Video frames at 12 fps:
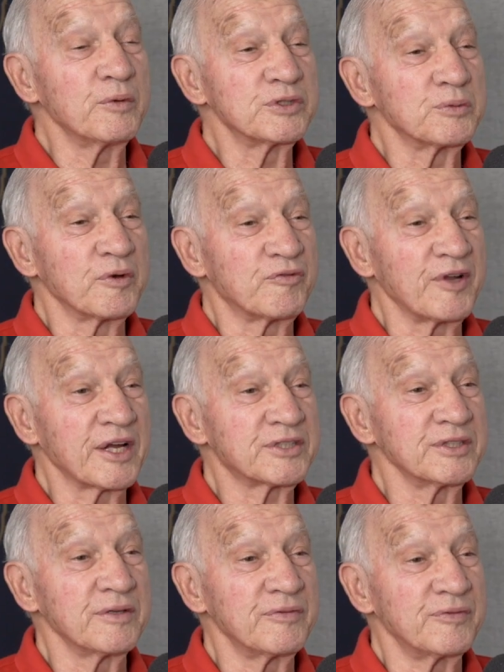was a
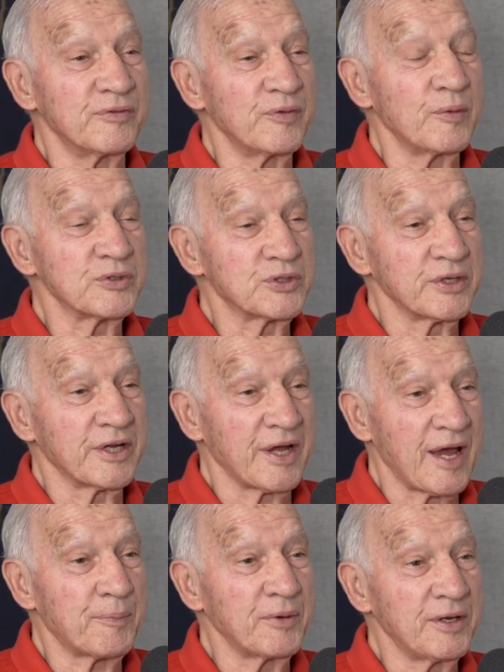reflection of what was going to
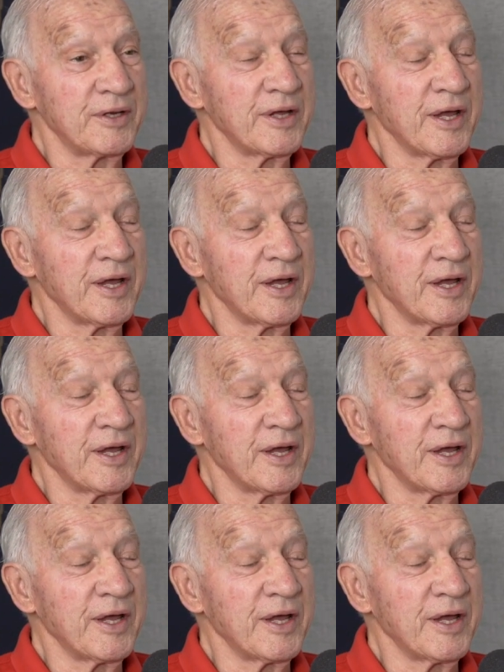happen in the